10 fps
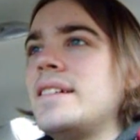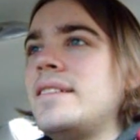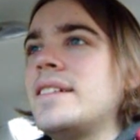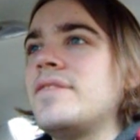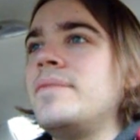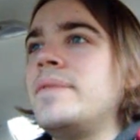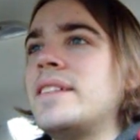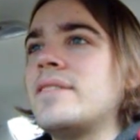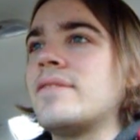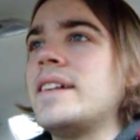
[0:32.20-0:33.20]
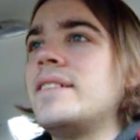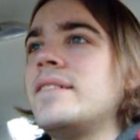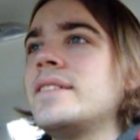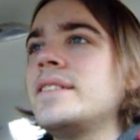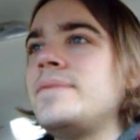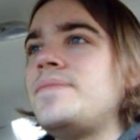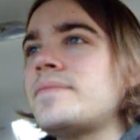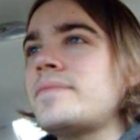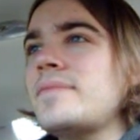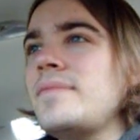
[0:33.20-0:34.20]
isn't a lot of middle ground.
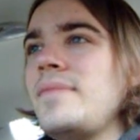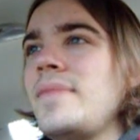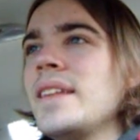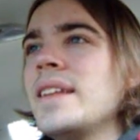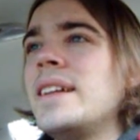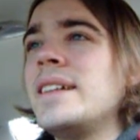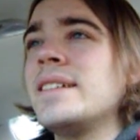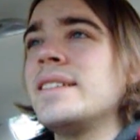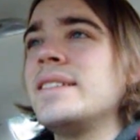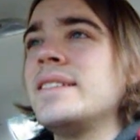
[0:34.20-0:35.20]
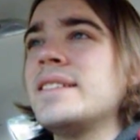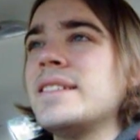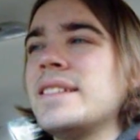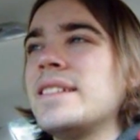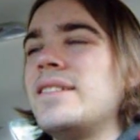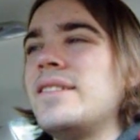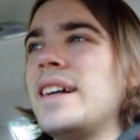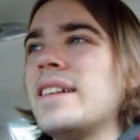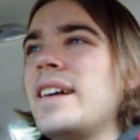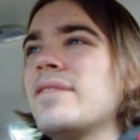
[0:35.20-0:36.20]
And,
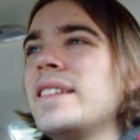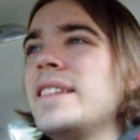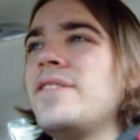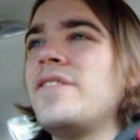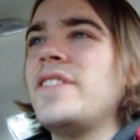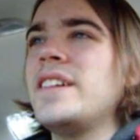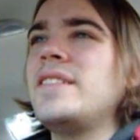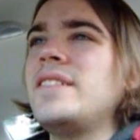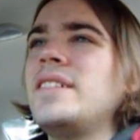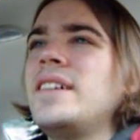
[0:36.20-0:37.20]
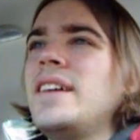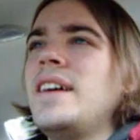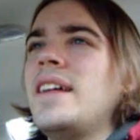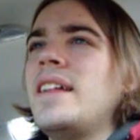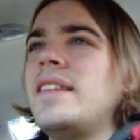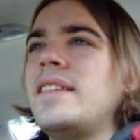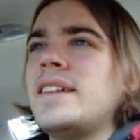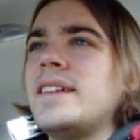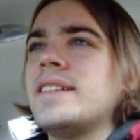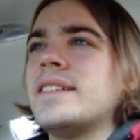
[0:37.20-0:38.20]
I really feel
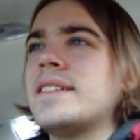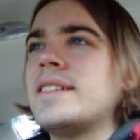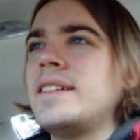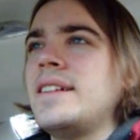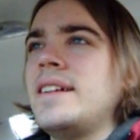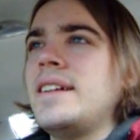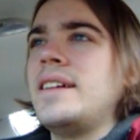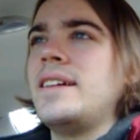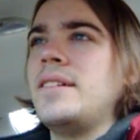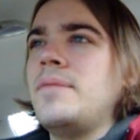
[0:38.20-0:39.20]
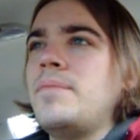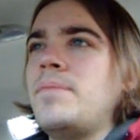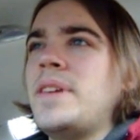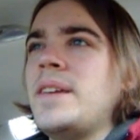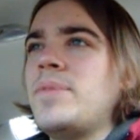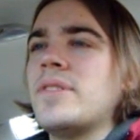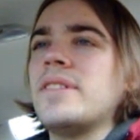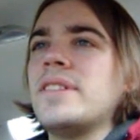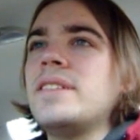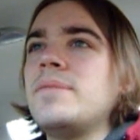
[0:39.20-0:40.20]
that people
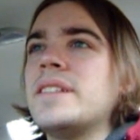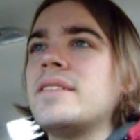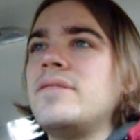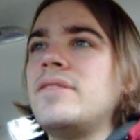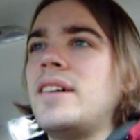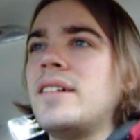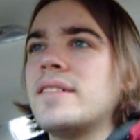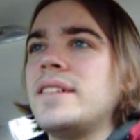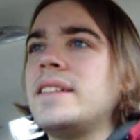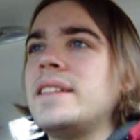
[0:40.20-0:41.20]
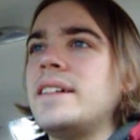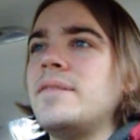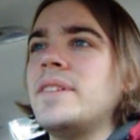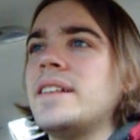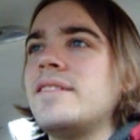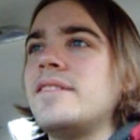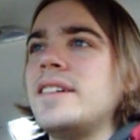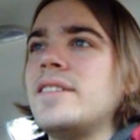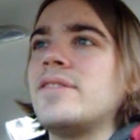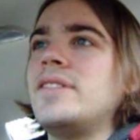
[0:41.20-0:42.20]
are a little bit too hard on them in
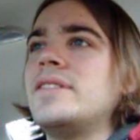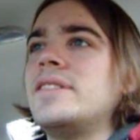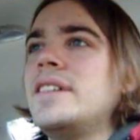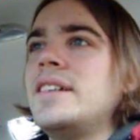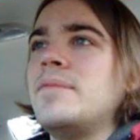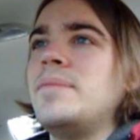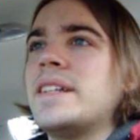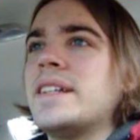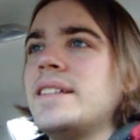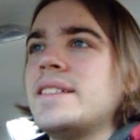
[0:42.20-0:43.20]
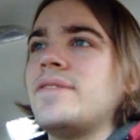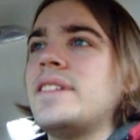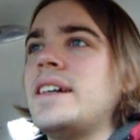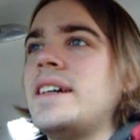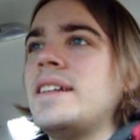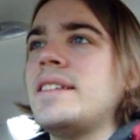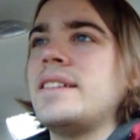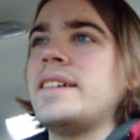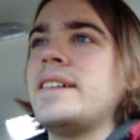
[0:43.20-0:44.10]
general because of that.